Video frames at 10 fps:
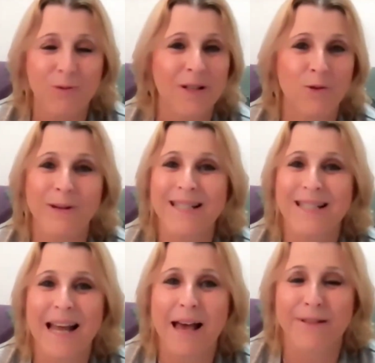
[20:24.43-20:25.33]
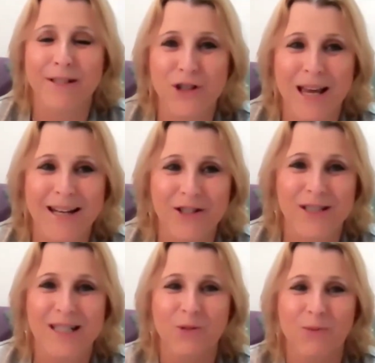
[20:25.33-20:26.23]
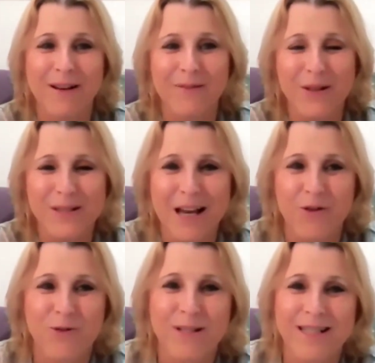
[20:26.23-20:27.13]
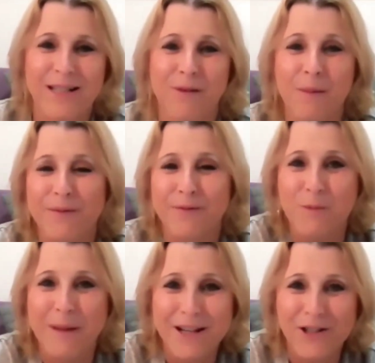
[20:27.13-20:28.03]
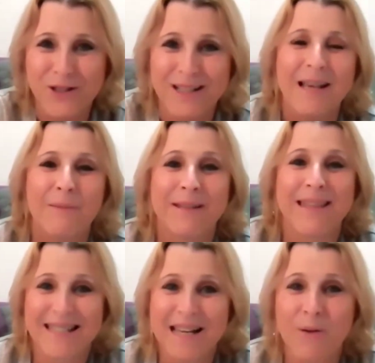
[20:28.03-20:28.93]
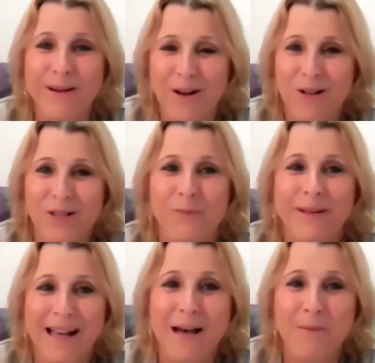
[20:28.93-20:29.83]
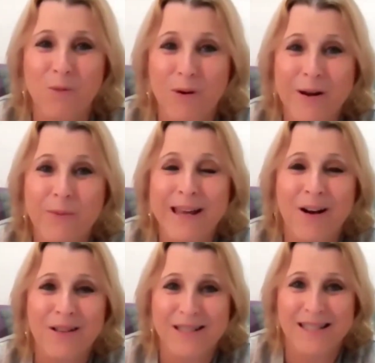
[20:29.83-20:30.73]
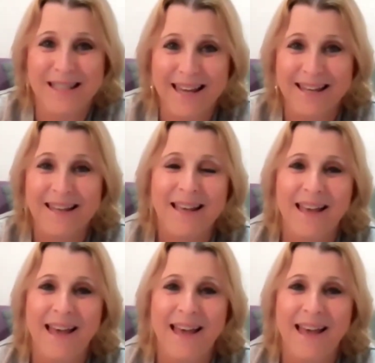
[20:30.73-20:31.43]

Israel's always going to have its challenges. It's one of those countries that from the formation, but that's how we got to become where we are today.